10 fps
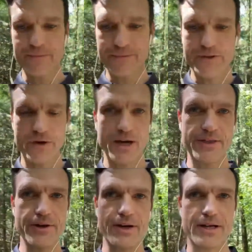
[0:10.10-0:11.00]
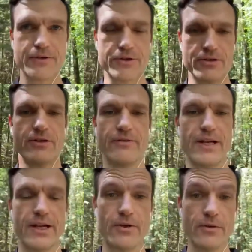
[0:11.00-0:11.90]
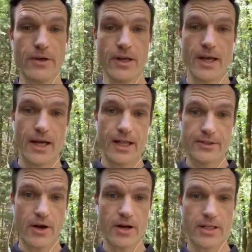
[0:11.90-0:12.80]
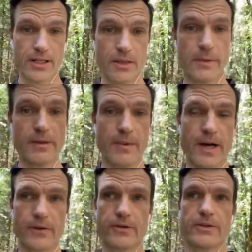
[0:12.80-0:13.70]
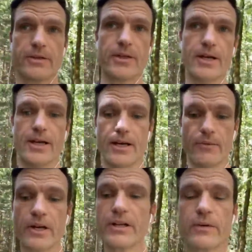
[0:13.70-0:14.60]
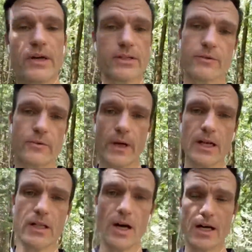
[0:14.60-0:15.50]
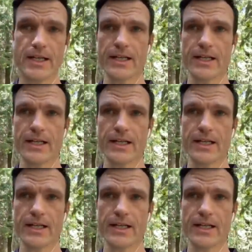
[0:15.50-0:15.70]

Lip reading: So I thought I would shoot a video and talk a little bit about one of the questions we get a lot,